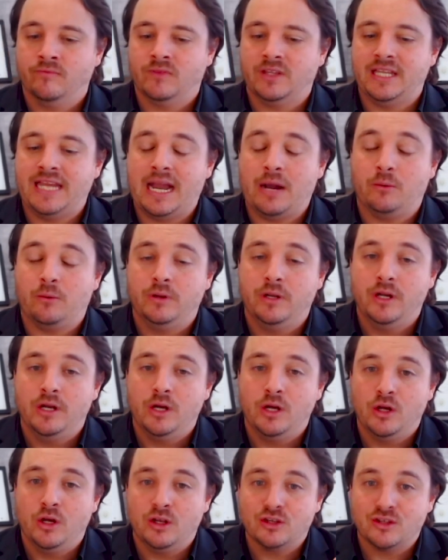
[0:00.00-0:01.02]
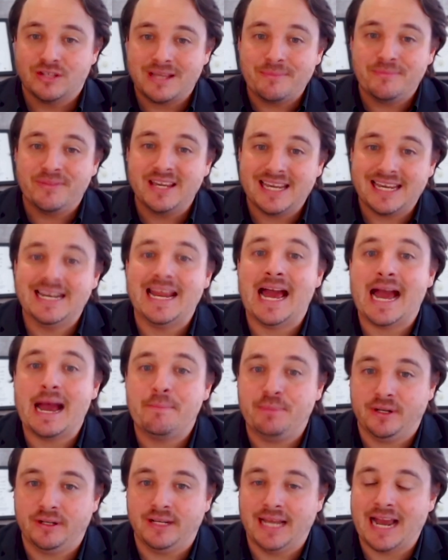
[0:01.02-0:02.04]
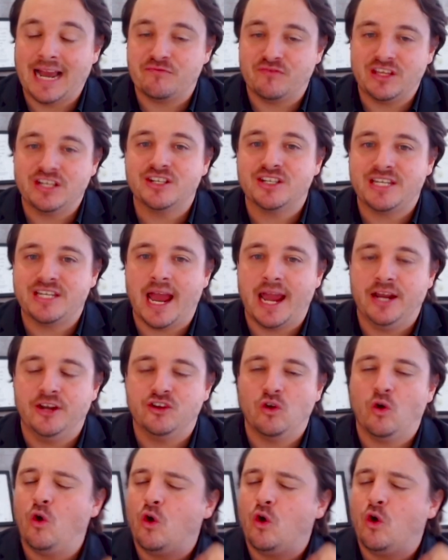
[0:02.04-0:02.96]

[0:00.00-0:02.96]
Now, something can happen at this stage.